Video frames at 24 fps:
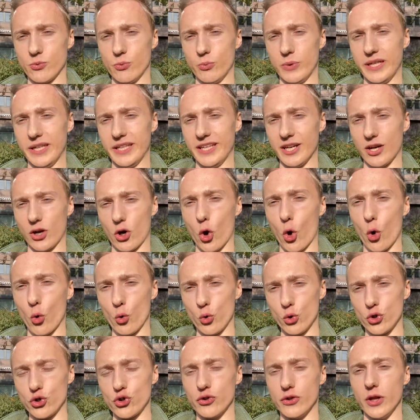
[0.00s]
We need a
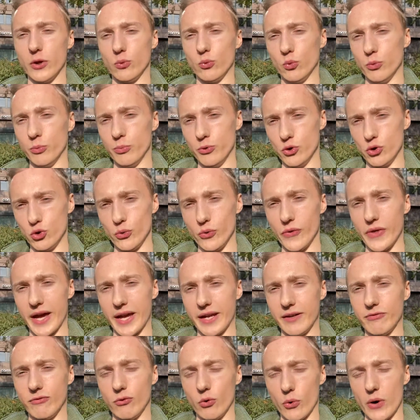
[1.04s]
coach that would do that
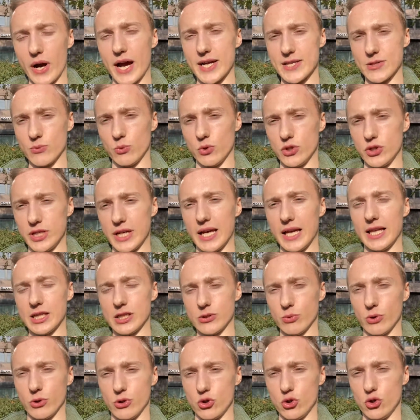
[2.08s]
for us, would tell us
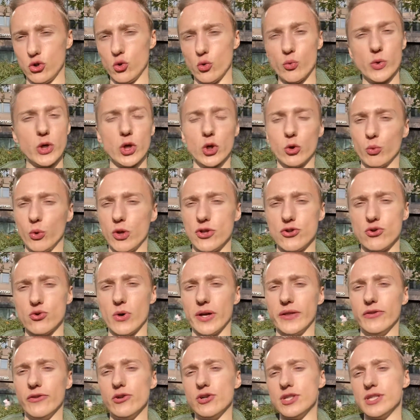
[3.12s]
what to do. We don't want to
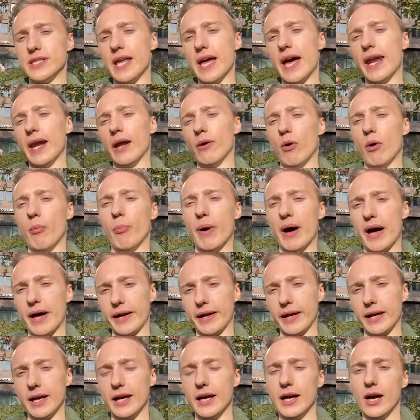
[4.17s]
understand our
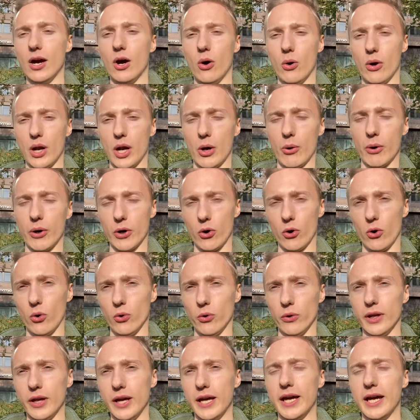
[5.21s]
body on our own.